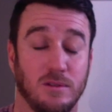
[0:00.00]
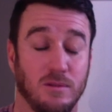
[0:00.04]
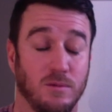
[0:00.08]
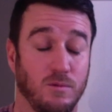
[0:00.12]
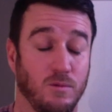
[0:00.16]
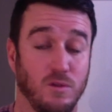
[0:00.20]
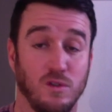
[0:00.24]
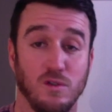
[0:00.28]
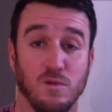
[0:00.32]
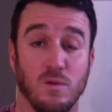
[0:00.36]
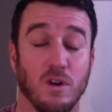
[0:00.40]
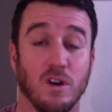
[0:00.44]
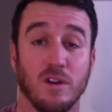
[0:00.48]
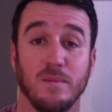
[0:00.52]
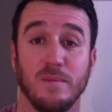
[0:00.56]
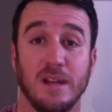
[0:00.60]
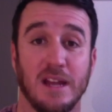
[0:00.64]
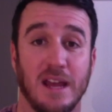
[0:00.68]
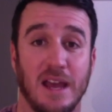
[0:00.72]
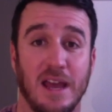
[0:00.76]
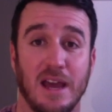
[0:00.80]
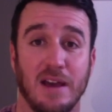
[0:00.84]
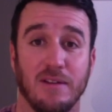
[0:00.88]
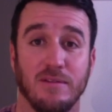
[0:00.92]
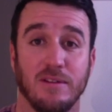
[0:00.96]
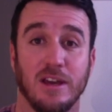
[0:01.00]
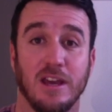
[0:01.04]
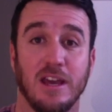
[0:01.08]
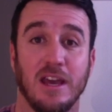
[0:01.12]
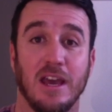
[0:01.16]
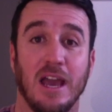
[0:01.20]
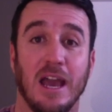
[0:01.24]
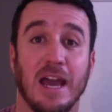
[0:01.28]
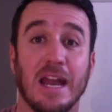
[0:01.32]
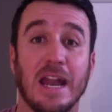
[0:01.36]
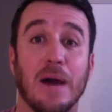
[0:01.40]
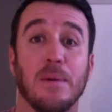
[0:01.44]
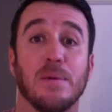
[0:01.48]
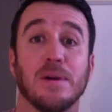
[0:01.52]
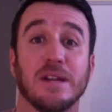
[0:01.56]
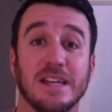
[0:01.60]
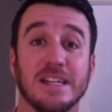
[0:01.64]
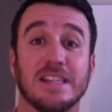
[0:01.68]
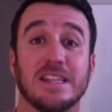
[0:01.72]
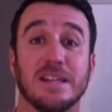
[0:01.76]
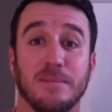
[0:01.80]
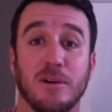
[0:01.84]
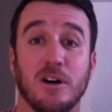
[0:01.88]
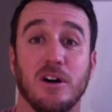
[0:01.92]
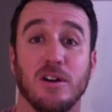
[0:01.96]
you wanted me to have, and I would
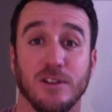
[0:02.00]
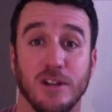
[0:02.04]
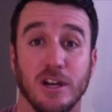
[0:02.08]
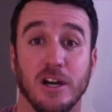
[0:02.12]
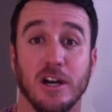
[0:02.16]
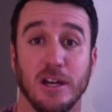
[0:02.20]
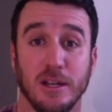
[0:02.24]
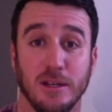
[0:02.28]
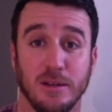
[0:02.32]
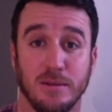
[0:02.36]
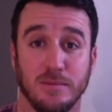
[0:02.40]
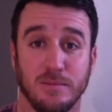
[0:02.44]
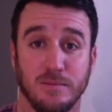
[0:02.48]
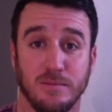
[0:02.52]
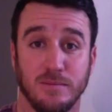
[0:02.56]
get them all done.